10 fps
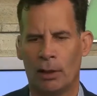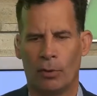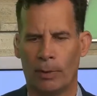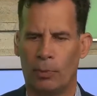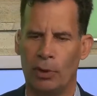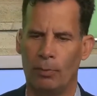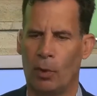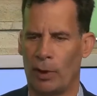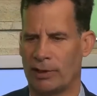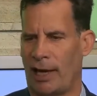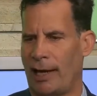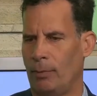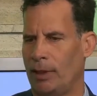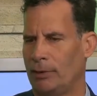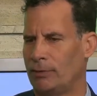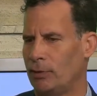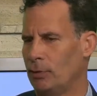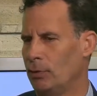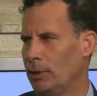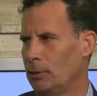We put more time
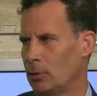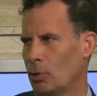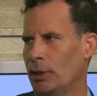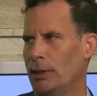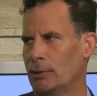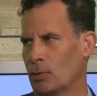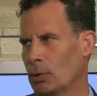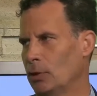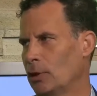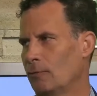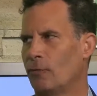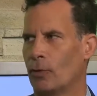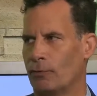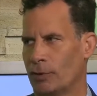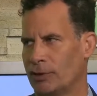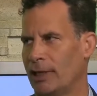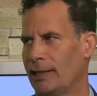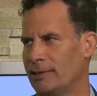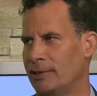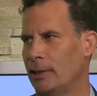into the ingredients we're looking for
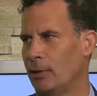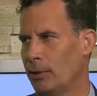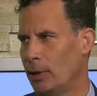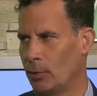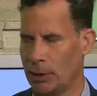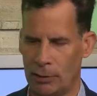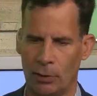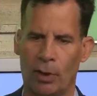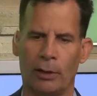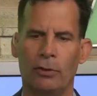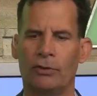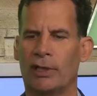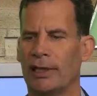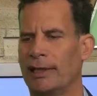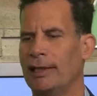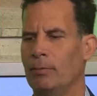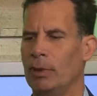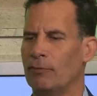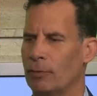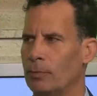tonight's dinner than we do on who's going to keep
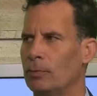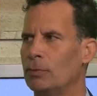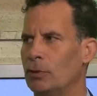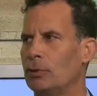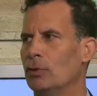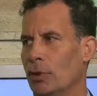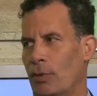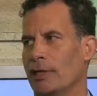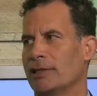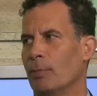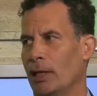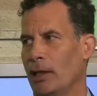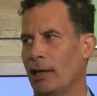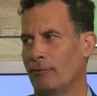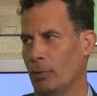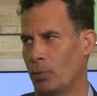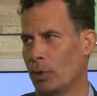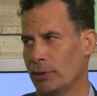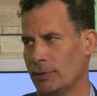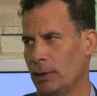me from doing the rest of my life in
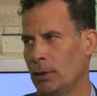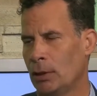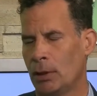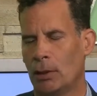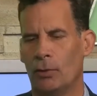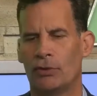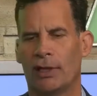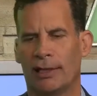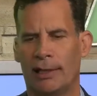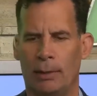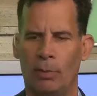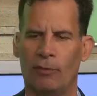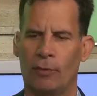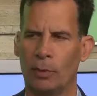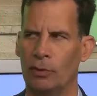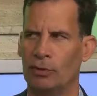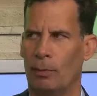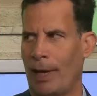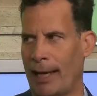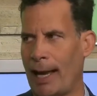prison, who's going to keep me from losing
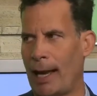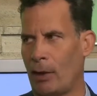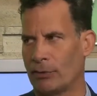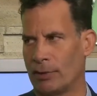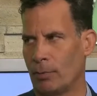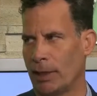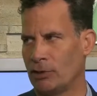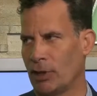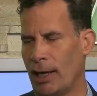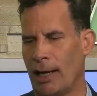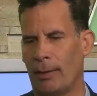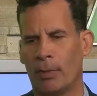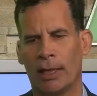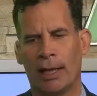my house and my job.